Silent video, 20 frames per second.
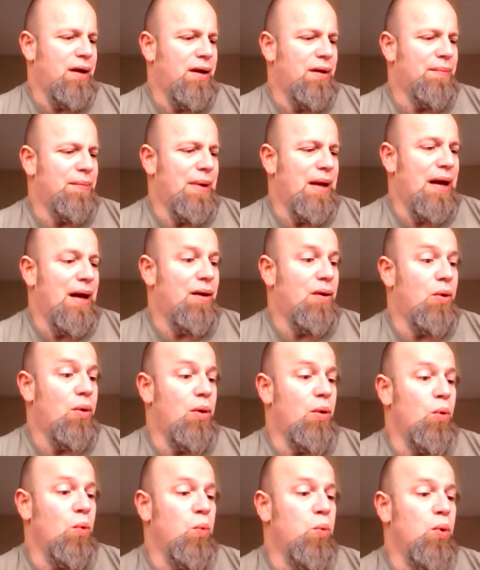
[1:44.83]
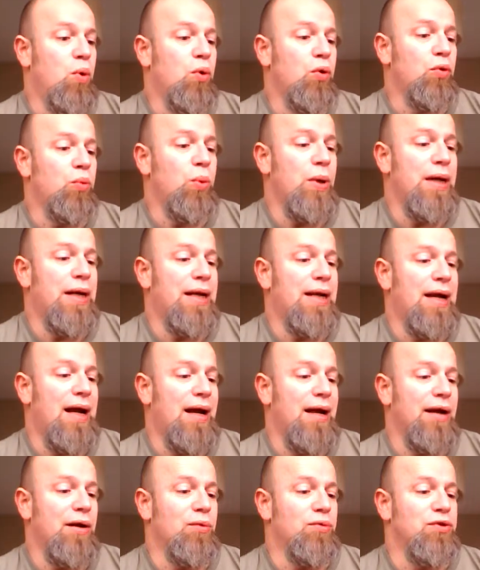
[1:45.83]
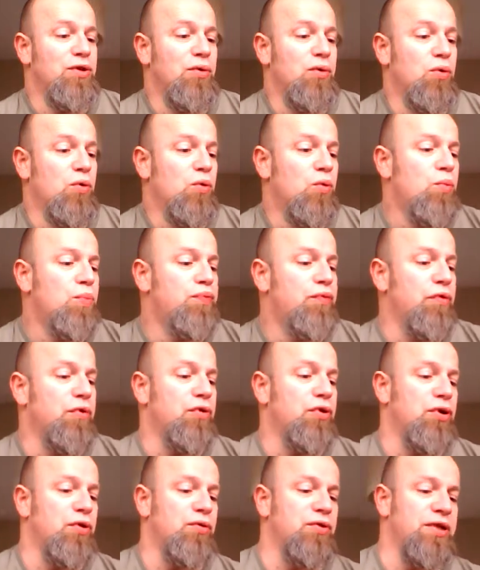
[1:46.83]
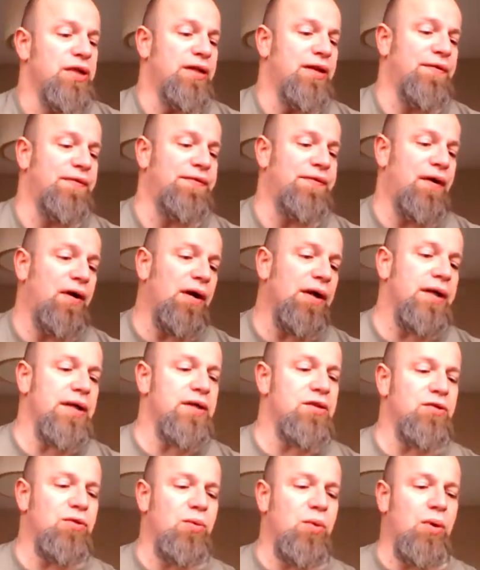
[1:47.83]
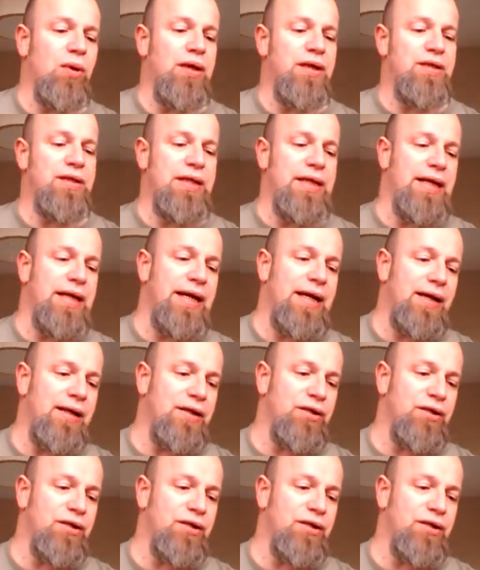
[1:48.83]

Um, our award winning ales are all brewed using the finest quality